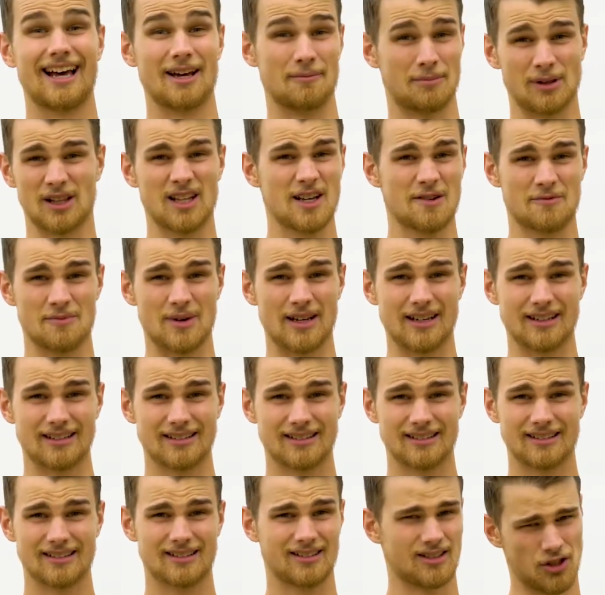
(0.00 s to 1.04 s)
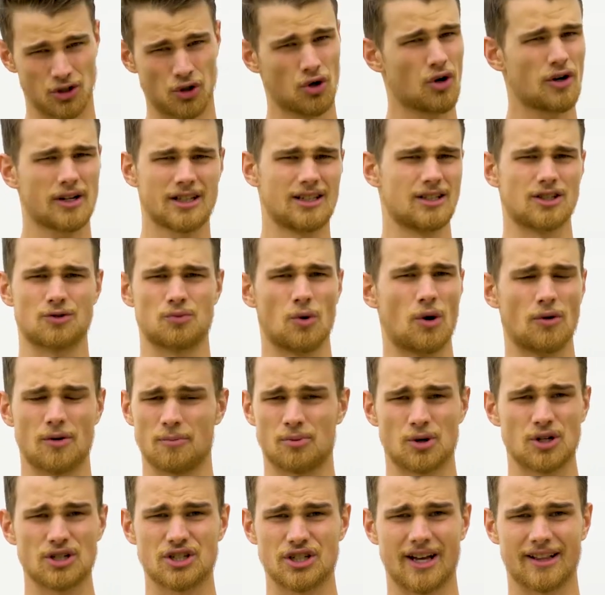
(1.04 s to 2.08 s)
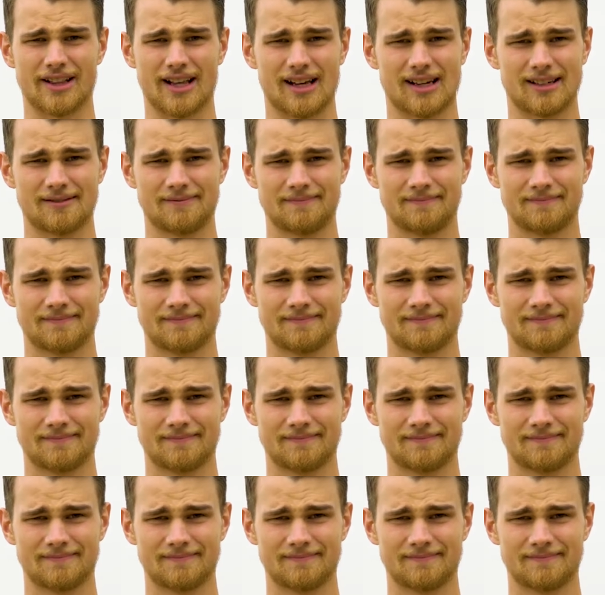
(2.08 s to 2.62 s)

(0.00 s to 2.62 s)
And believe me, your audience won't appreciate that.